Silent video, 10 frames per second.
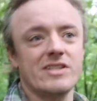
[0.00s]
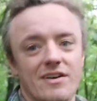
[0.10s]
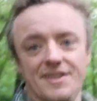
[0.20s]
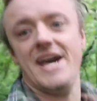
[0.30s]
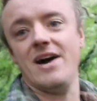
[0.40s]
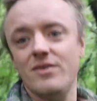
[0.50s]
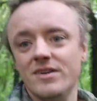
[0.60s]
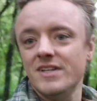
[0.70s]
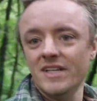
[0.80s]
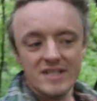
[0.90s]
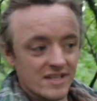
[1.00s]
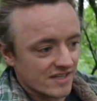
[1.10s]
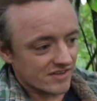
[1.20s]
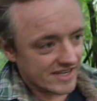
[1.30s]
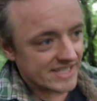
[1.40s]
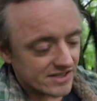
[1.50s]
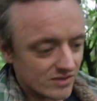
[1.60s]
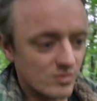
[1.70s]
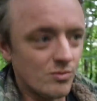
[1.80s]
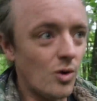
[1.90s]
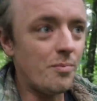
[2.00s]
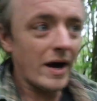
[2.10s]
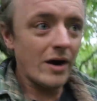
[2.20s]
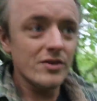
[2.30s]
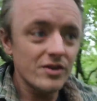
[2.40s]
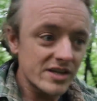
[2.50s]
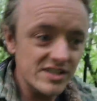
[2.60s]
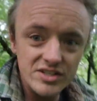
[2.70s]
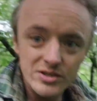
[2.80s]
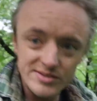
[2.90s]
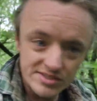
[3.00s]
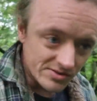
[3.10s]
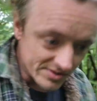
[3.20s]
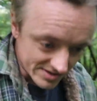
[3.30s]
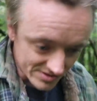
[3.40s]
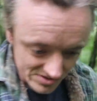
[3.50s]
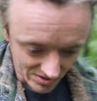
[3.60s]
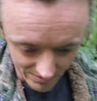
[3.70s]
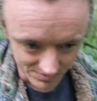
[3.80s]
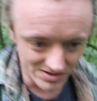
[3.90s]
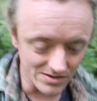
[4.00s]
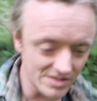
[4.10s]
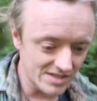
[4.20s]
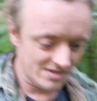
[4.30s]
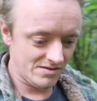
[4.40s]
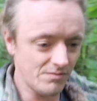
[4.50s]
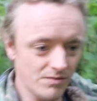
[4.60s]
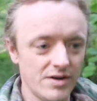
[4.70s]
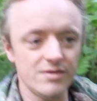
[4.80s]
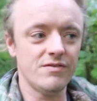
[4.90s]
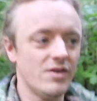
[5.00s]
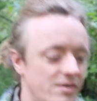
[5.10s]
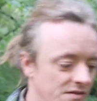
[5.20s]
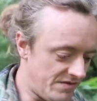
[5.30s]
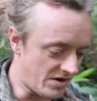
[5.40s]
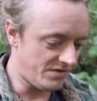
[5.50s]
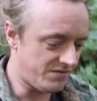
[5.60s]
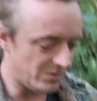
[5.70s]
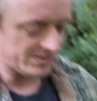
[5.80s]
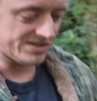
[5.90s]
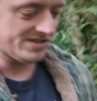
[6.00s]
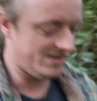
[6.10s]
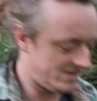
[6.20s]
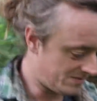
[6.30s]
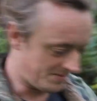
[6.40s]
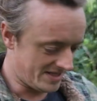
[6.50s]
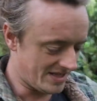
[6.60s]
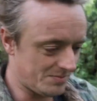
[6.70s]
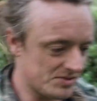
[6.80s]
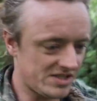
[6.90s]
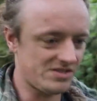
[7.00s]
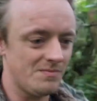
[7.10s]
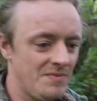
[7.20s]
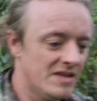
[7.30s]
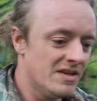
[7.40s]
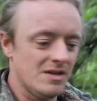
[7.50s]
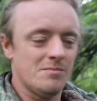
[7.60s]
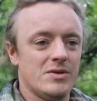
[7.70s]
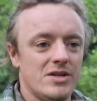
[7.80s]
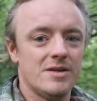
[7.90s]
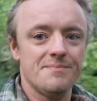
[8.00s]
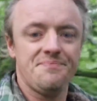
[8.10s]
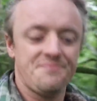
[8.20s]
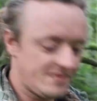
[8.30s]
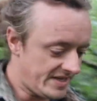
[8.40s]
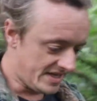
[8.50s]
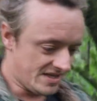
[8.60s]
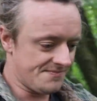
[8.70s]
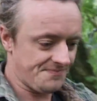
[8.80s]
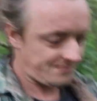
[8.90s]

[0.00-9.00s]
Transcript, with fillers: is going out and I end up with more power than I can use during those times so very very very fortunate to be in that position but um, yeah